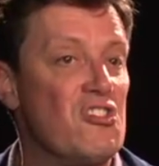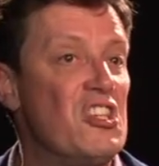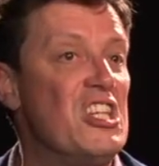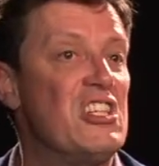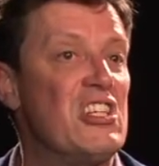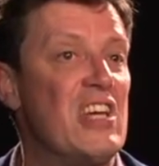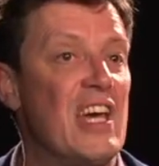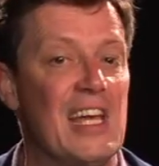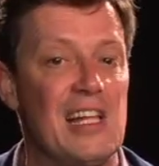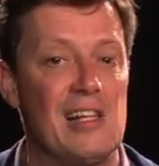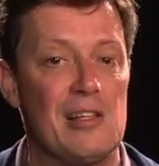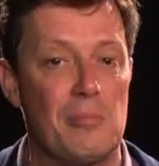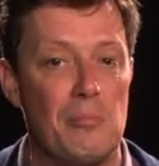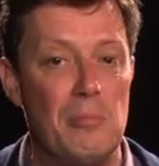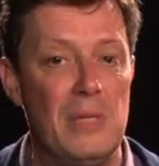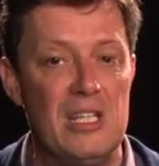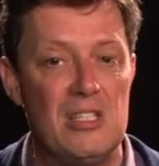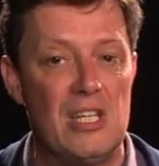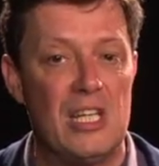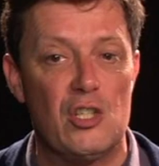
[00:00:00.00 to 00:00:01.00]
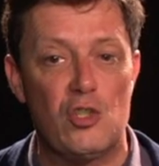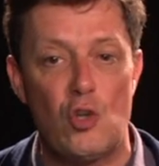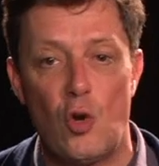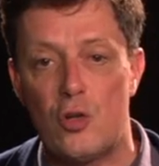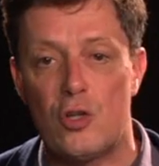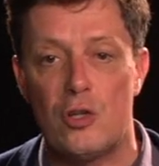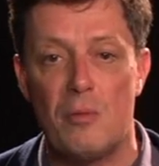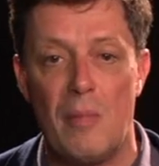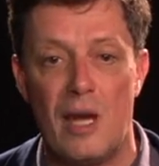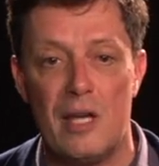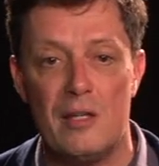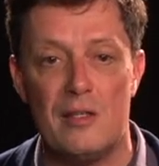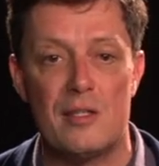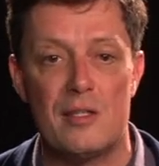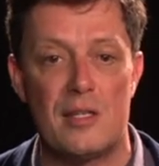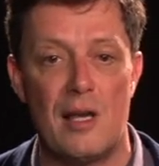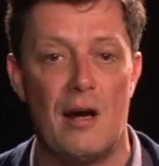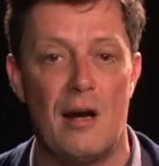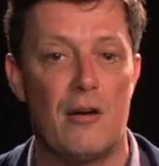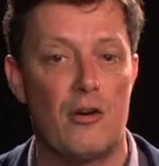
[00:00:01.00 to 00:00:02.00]
detailed meeting documents
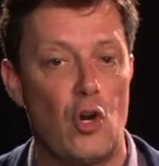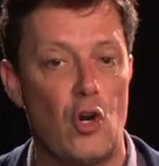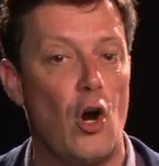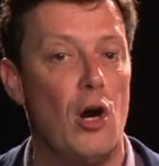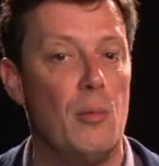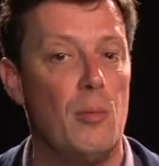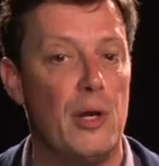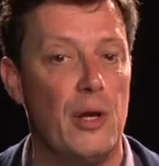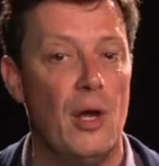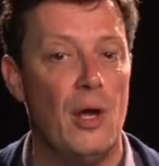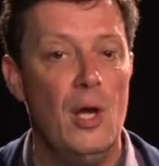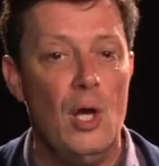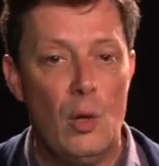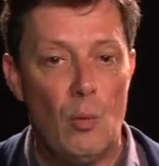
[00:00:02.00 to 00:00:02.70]
are common,